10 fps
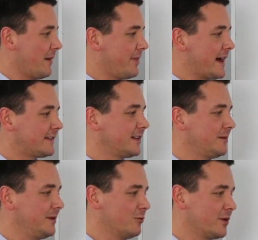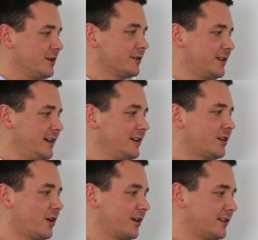that's going to be one of your key
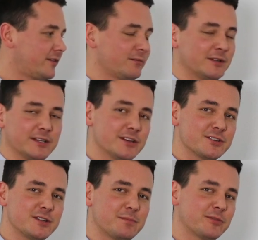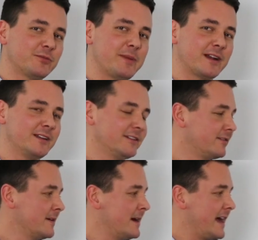targets from a leadership
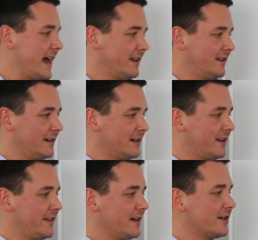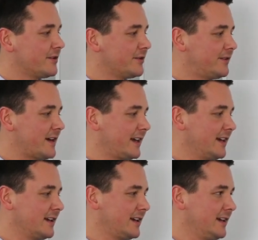perspective. And then the other
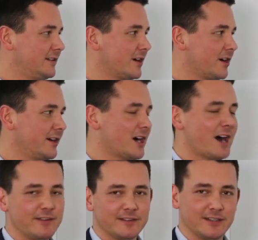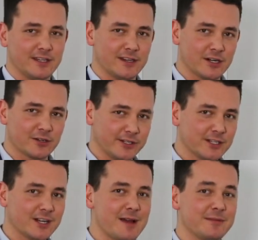second key target, obviously in the early
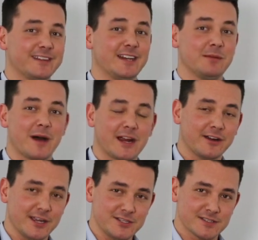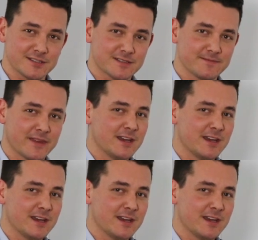climb, is getting buyer agents.